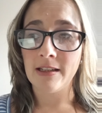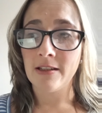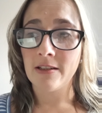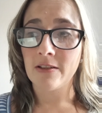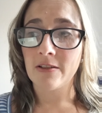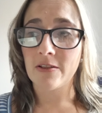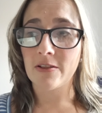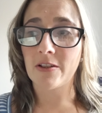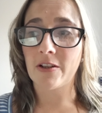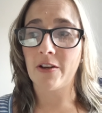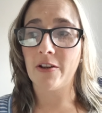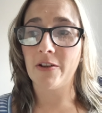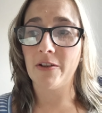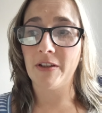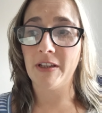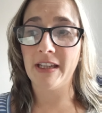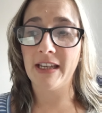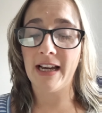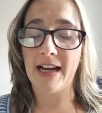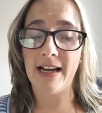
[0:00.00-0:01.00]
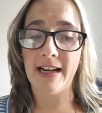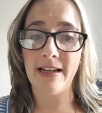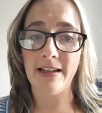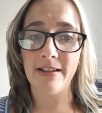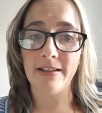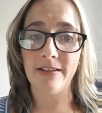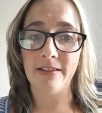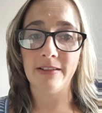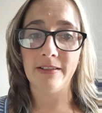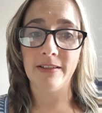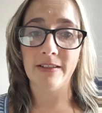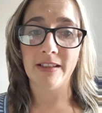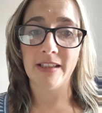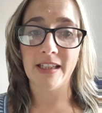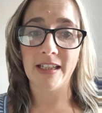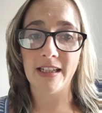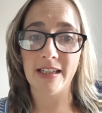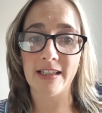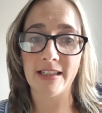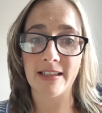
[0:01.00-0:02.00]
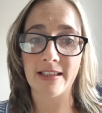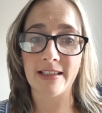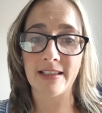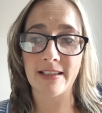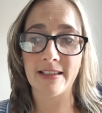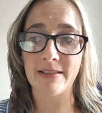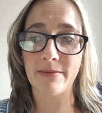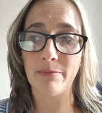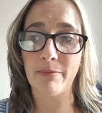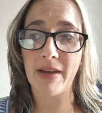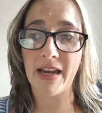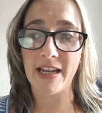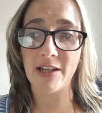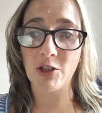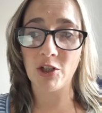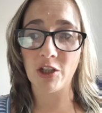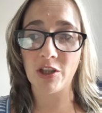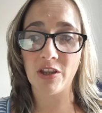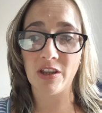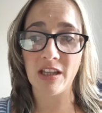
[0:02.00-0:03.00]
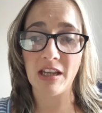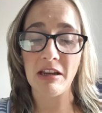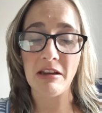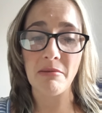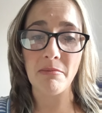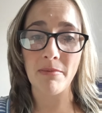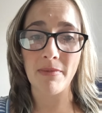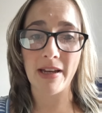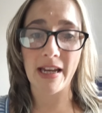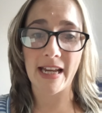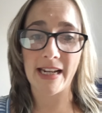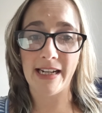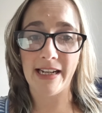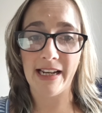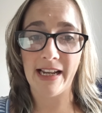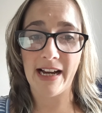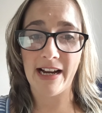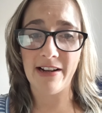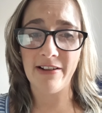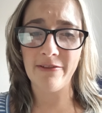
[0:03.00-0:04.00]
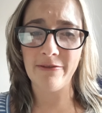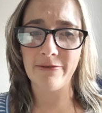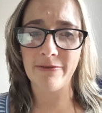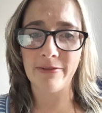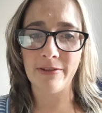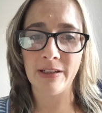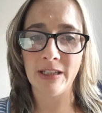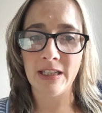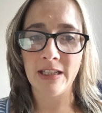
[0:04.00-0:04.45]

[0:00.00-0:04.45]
So here it's major theme and love,